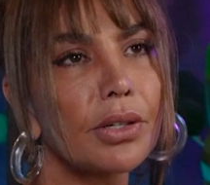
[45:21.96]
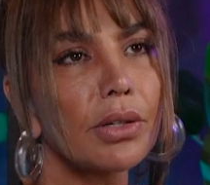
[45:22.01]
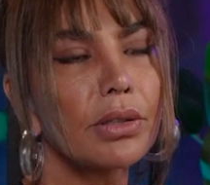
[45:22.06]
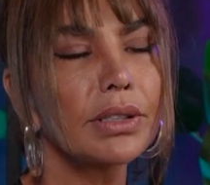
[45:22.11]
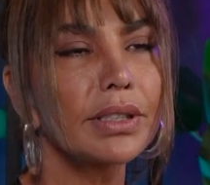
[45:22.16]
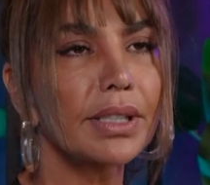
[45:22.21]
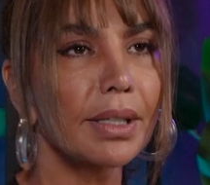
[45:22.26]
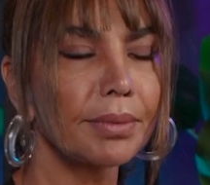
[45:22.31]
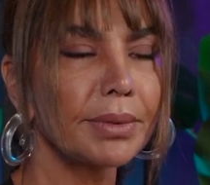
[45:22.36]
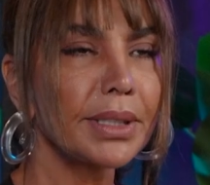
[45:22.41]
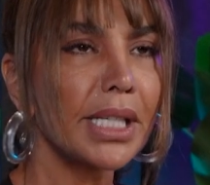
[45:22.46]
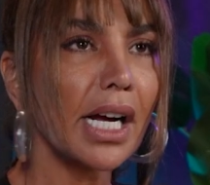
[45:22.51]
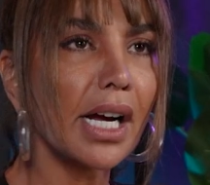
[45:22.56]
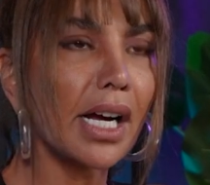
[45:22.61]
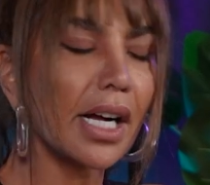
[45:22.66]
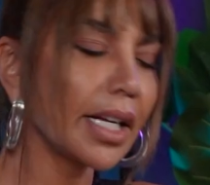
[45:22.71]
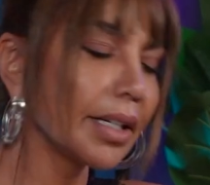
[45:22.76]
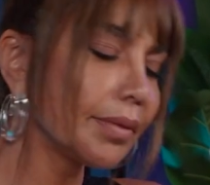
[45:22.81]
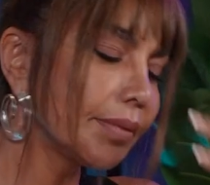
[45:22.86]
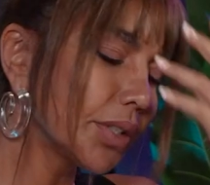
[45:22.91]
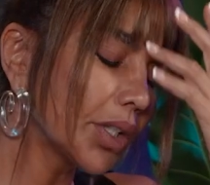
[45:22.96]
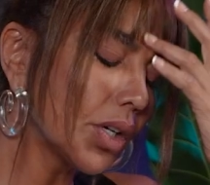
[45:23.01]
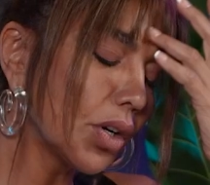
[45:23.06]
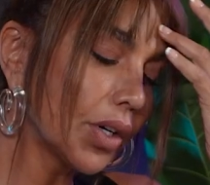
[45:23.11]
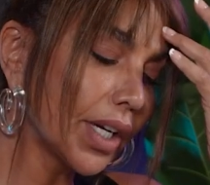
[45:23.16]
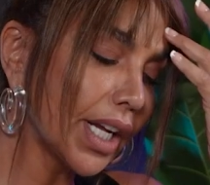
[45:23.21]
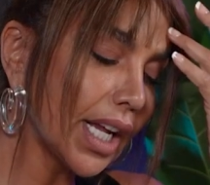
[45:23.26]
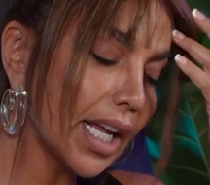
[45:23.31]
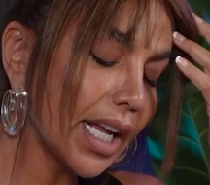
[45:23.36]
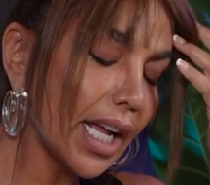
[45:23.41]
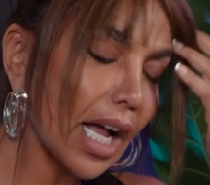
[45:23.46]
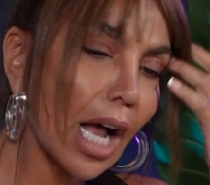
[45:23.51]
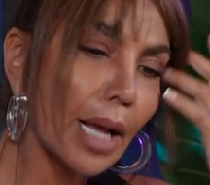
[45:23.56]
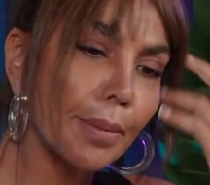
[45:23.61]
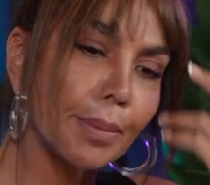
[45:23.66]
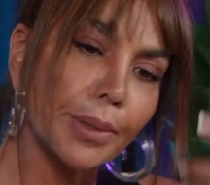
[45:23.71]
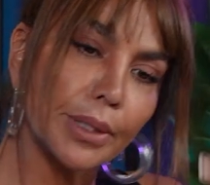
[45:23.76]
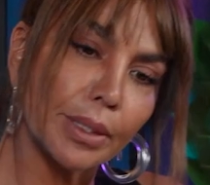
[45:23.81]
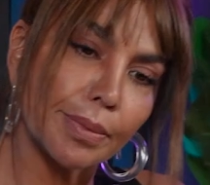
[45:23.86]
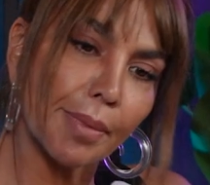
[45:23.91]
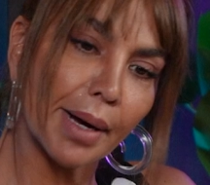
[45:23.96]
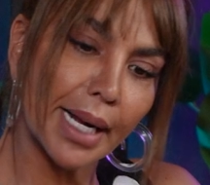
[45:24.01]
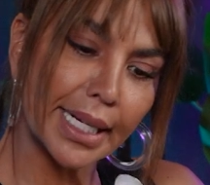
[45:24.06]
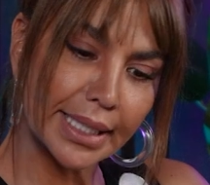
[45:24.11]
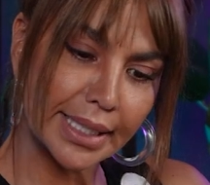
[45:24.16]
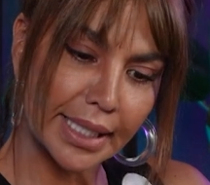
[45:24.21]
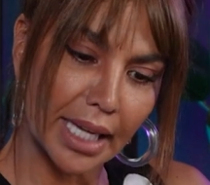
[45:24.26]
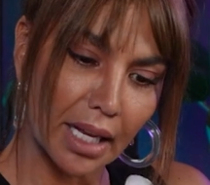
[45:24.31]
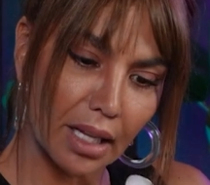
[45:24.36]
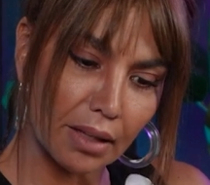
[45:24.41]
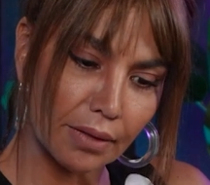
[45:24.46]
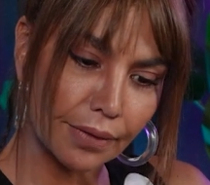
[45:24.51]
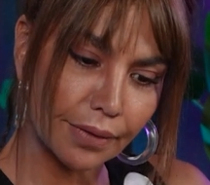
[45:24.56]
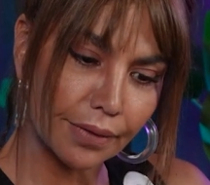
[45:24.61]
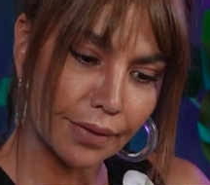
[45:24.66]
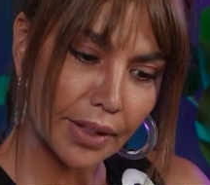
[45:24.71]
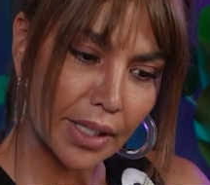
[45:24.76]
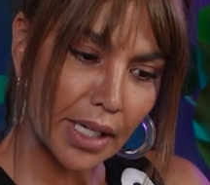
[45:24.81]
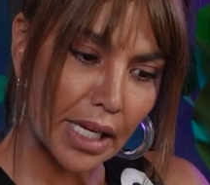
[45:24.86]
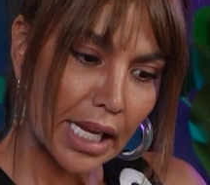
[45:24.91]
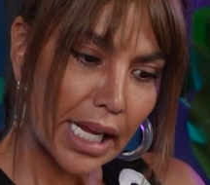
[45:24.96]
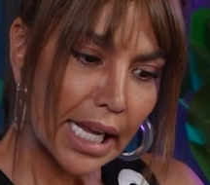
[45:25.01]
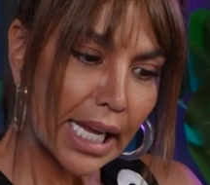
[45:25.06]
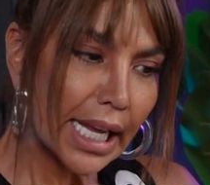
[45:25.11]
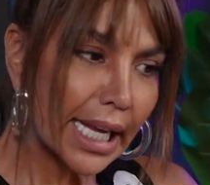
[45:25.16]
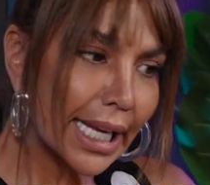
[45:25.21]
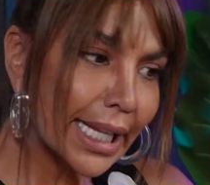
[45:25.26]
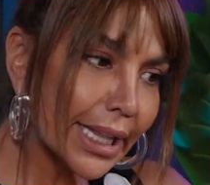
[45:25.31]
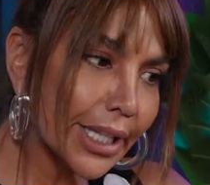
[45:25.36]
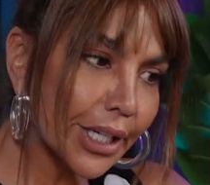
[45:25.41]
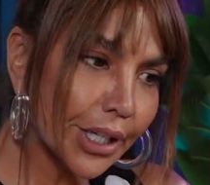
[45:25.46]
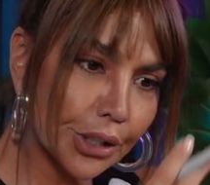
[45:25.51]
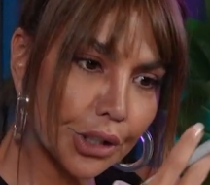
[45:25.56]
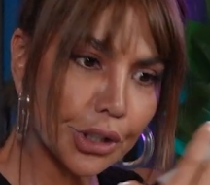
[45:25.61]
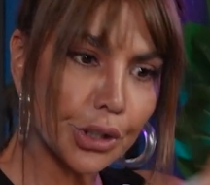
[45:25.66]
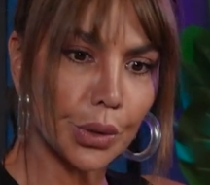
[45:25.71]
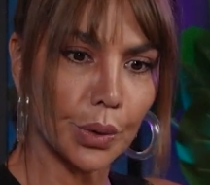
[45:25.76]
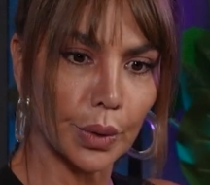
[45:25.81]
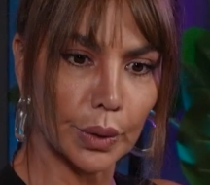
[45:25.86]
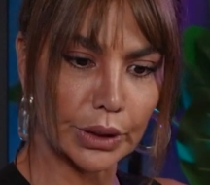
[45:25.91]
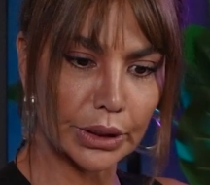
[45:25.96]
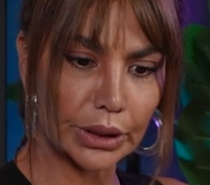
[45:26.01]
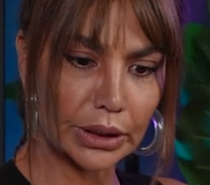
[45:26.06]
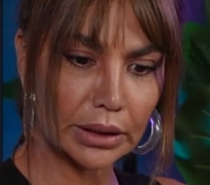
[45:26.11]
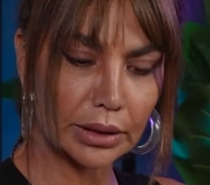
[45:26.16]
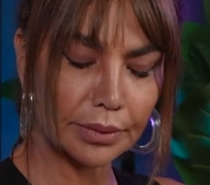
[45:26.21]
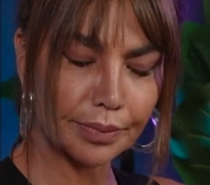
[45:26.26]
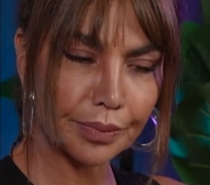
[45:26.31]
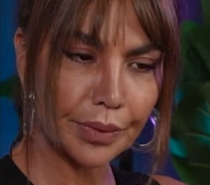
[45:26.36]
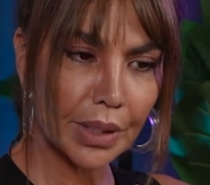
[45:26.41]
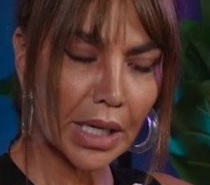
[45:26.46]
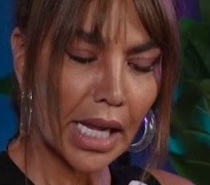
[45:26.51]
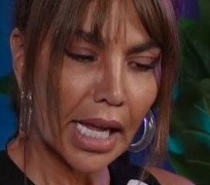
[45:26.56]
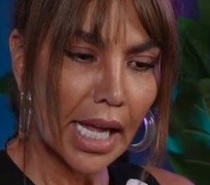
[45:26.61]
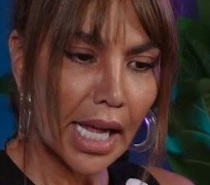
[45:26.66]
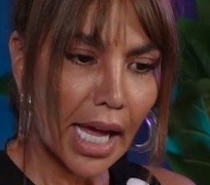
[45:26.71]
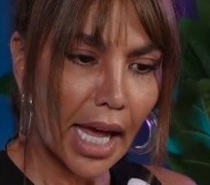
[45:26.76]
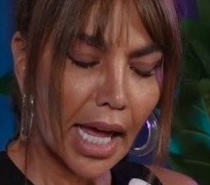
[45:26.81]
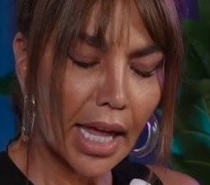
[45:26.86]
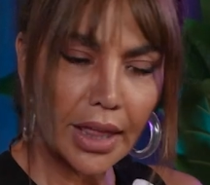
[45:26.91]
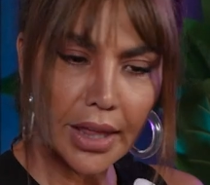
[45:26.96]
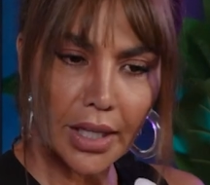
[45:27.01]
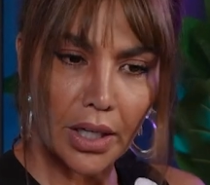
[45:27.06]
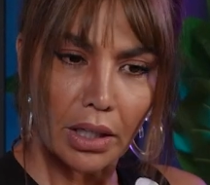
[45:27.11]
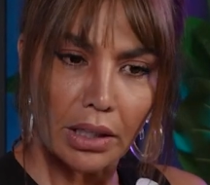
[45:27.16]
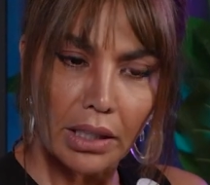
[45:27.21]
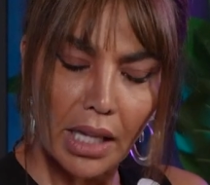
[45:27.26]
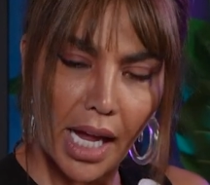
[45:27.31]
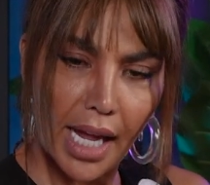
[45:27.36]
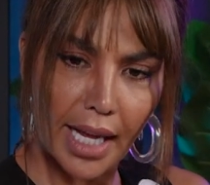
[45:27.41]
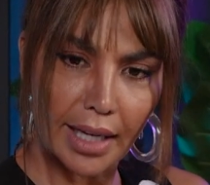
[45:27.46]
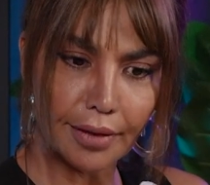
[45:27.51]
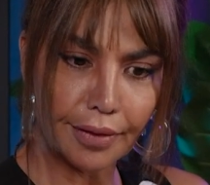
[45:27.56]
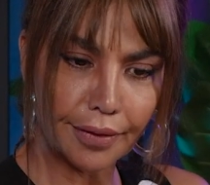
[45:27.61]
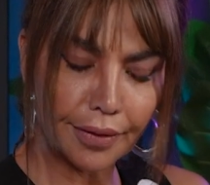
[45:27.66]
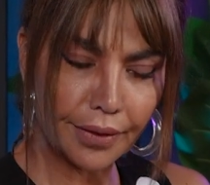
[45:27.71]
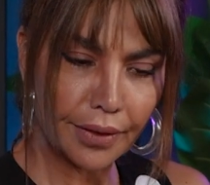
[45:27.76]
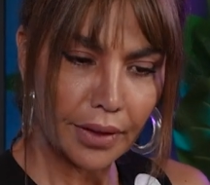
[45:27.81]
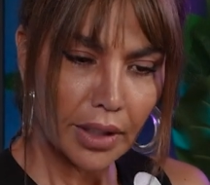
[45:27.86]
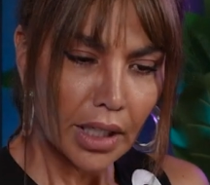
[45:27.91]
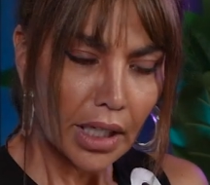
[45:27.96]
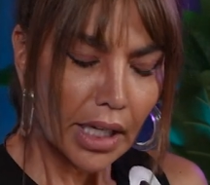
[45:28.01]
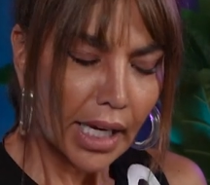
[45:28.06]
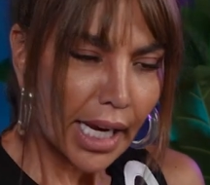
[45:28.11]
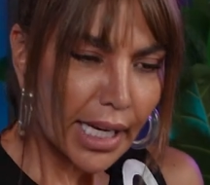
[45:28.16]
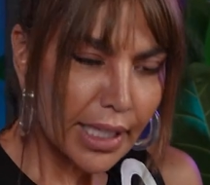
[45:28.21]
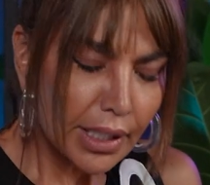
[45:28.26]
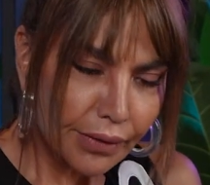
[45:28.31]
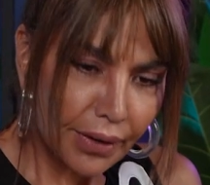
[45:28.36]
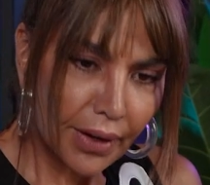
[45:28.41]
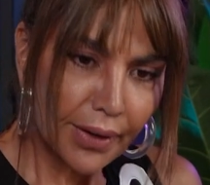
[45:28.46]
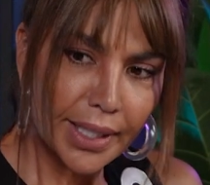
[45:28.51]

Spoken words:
sometimes, I put myself in their shoes, and their life is very